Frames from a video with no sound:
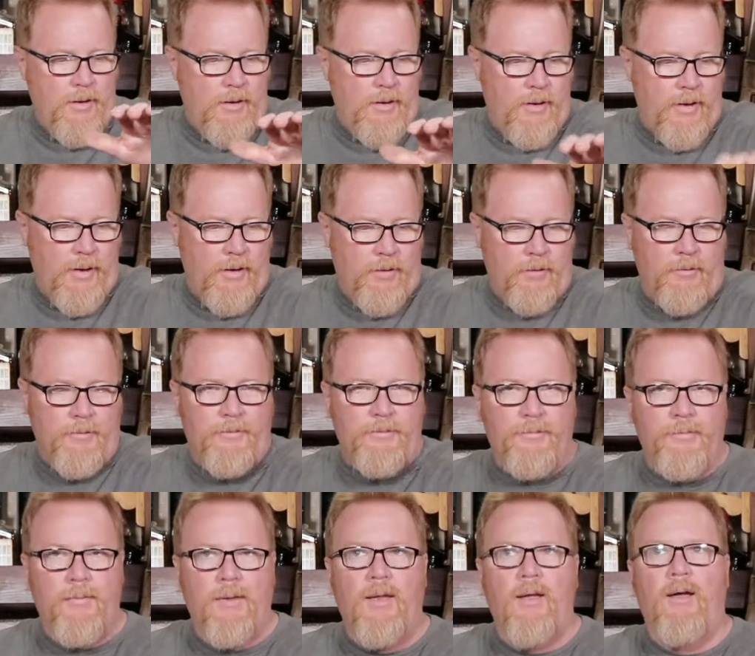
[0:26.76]
Now,
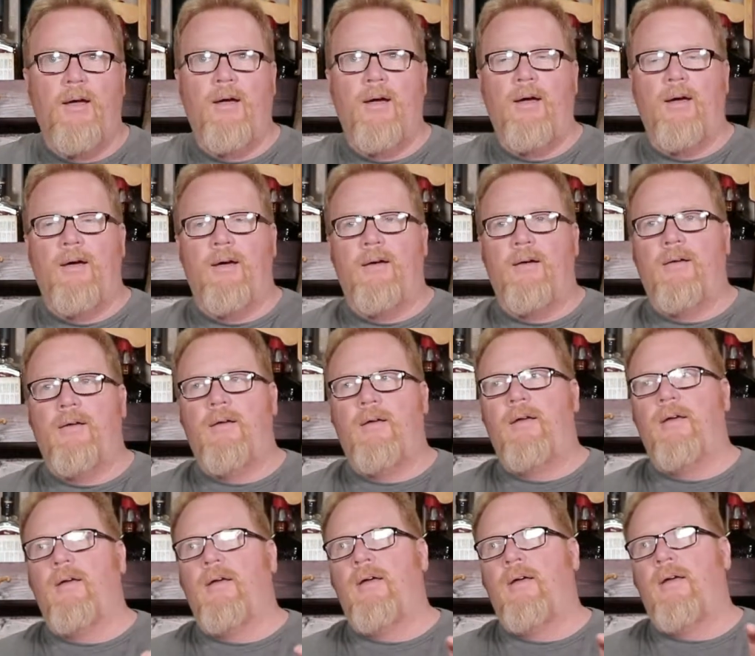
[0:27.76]
uh,
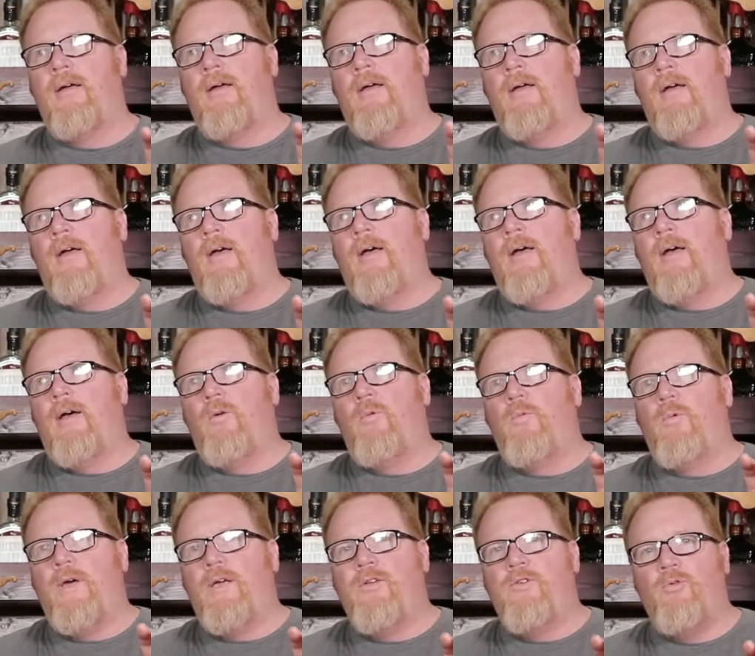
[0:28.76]

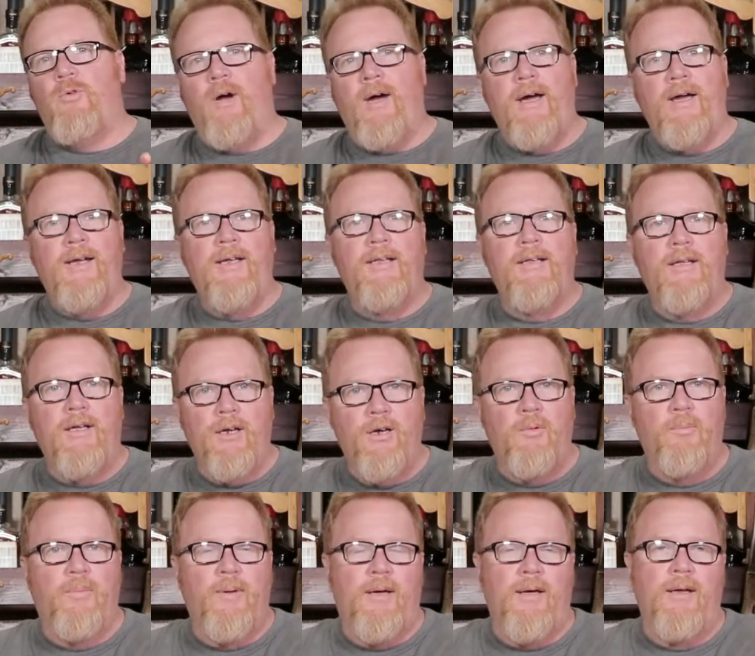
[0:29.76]
we tried a
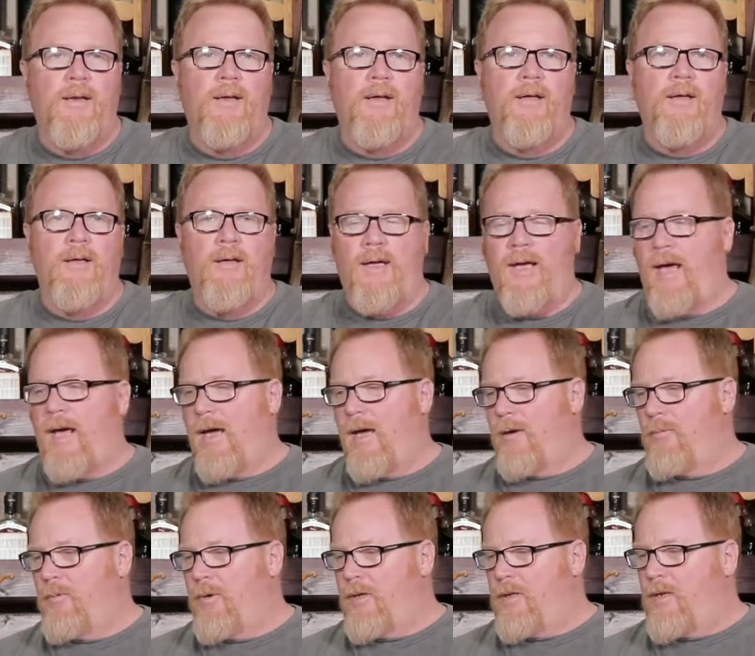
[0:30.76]
little bit
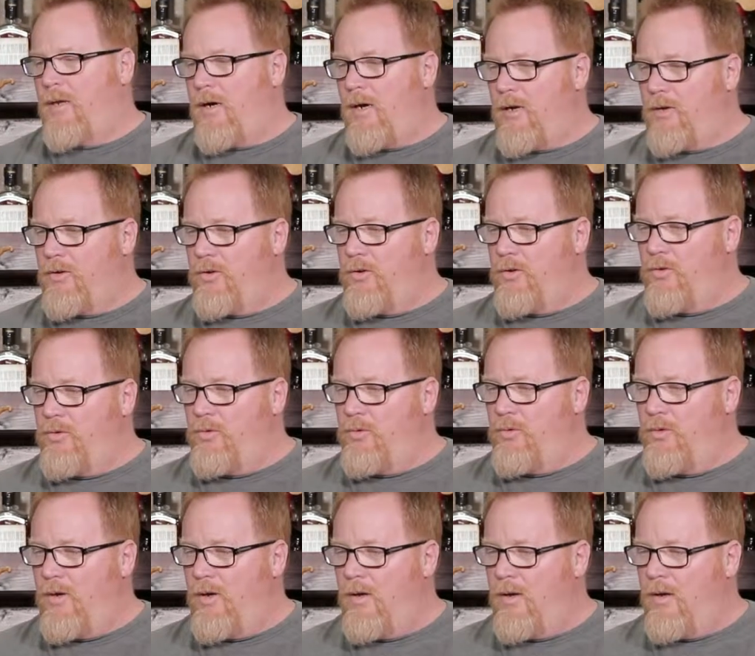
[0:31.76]
and we talked
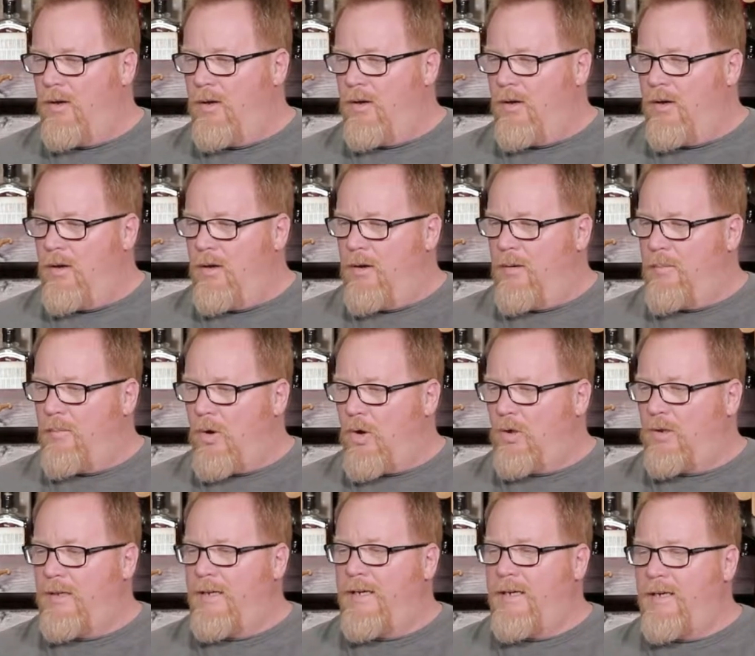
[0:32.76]
to
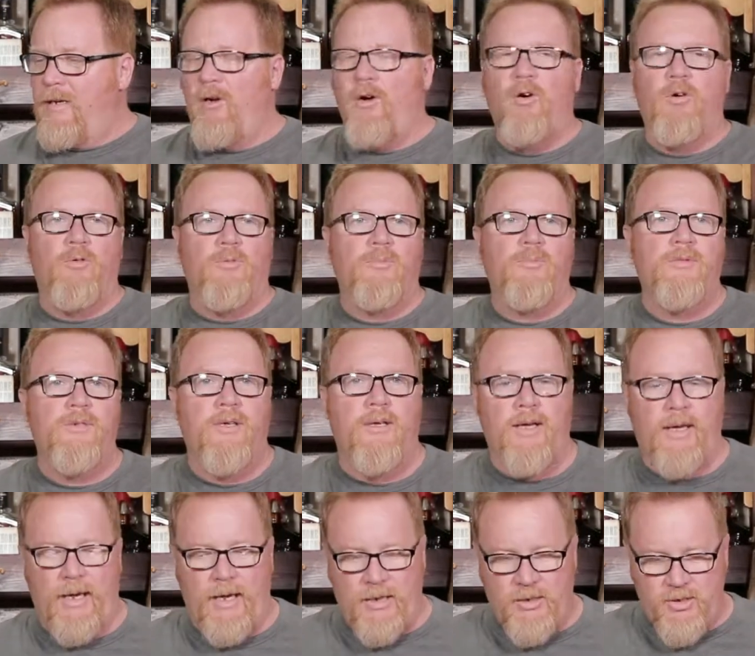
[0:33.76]
Marlene Holmes,
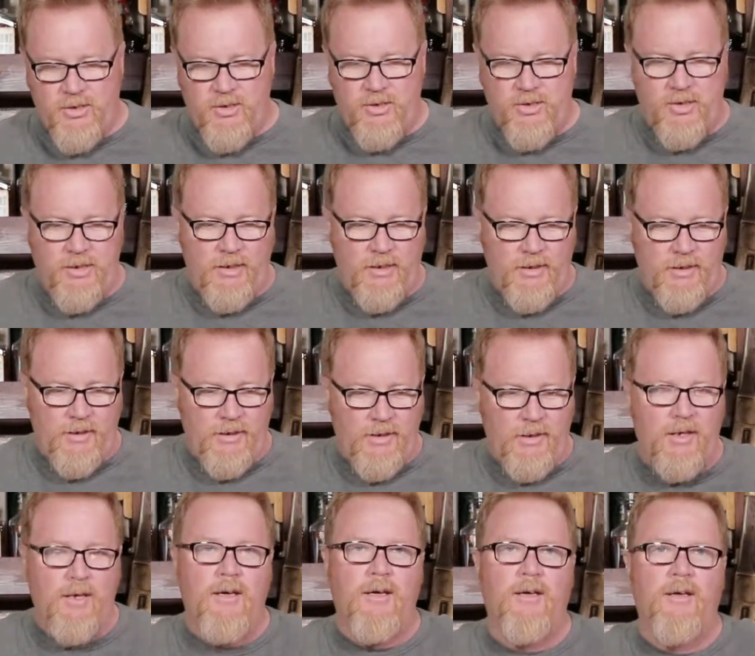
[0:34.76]
and
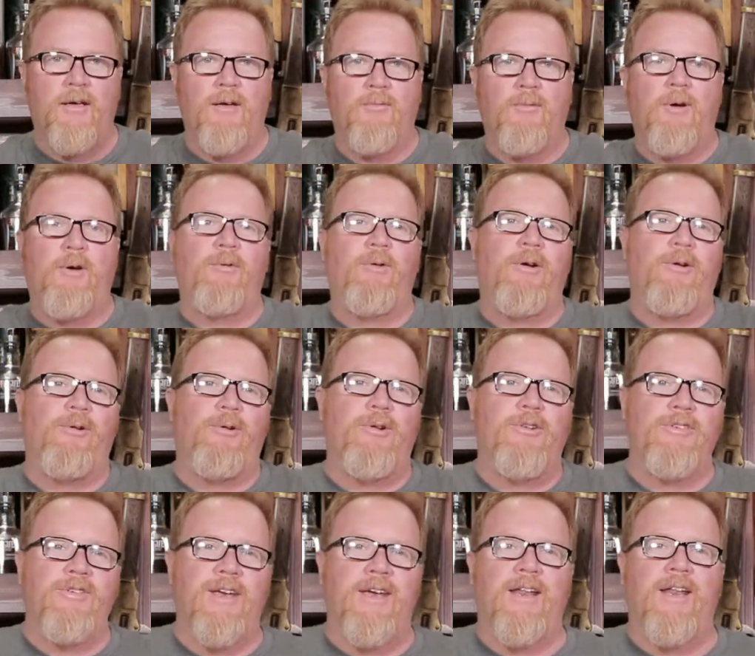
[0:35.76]
she we, we were
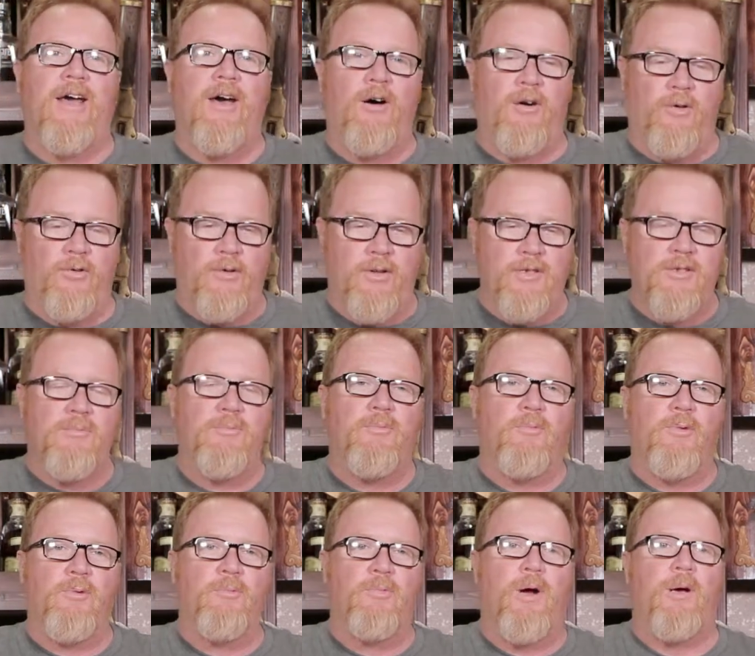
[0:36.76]
saying how this
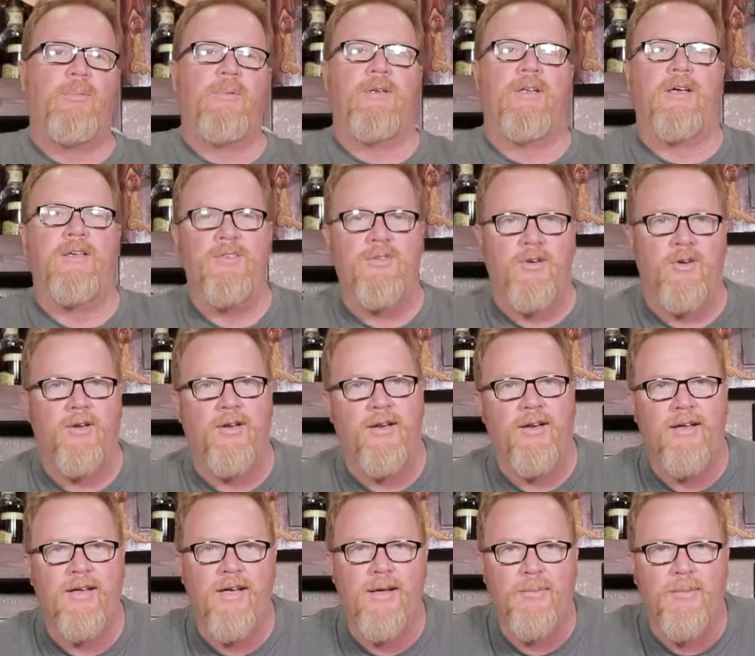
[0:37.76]
would probably taste good in
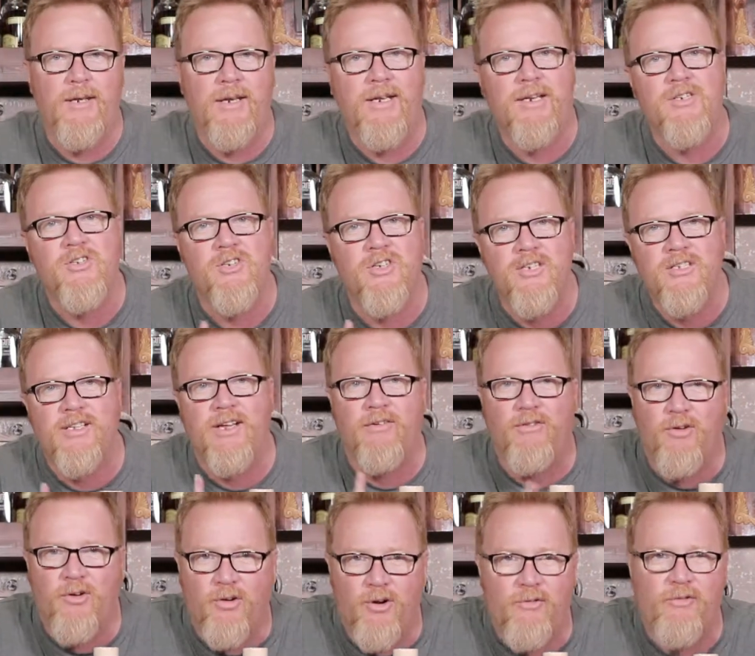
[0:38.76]
a gimlet, and she's
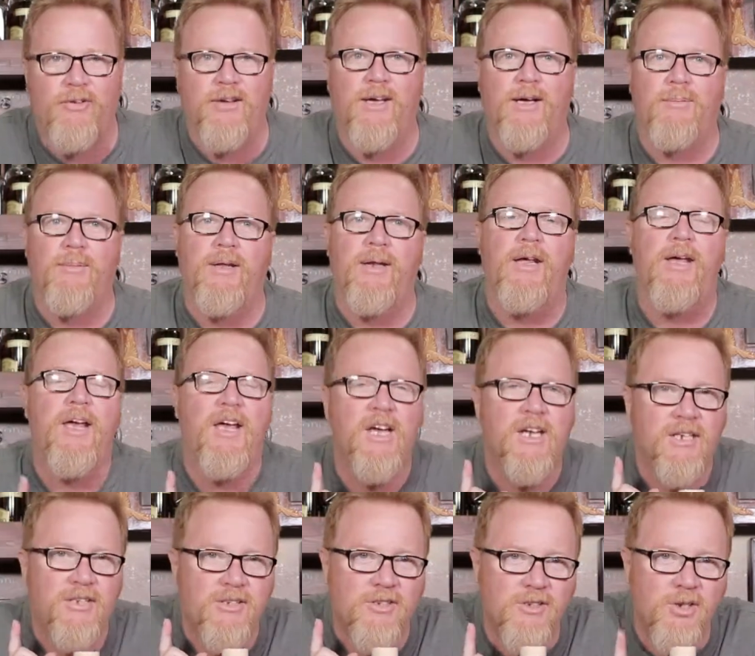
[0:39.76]
never heard of a gimlet.
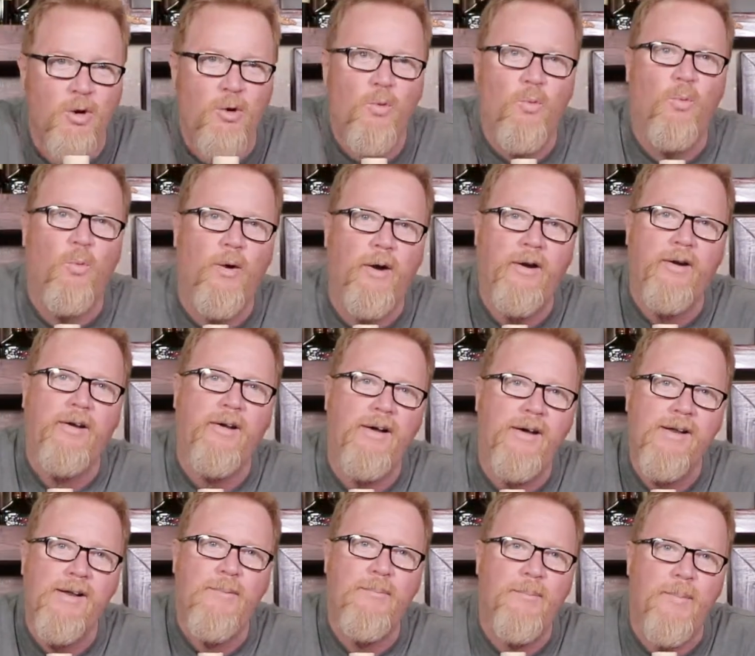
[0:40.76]
So we're
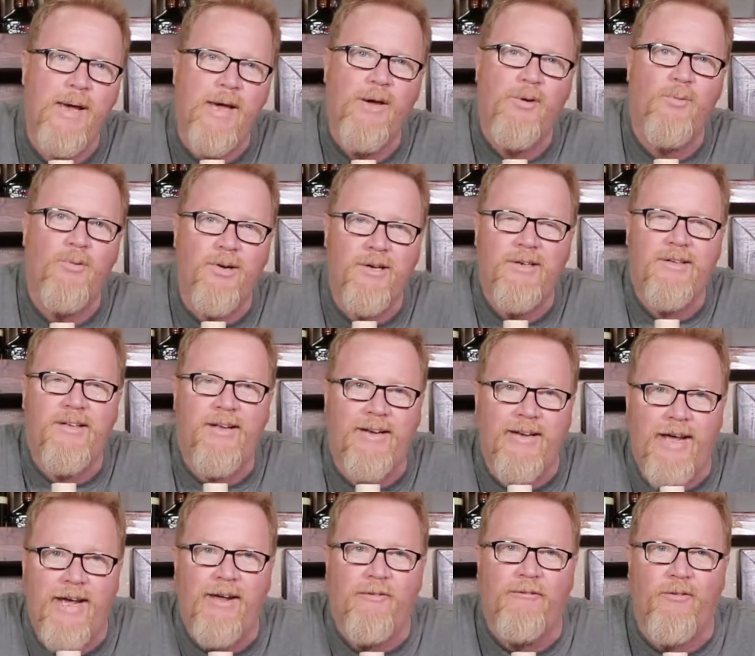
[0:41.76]
gonna make one
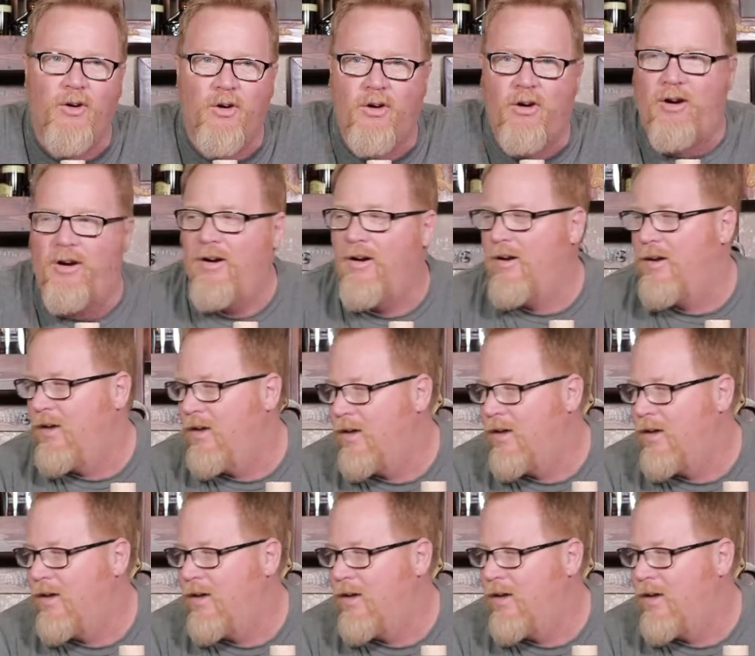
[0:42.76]
today for her.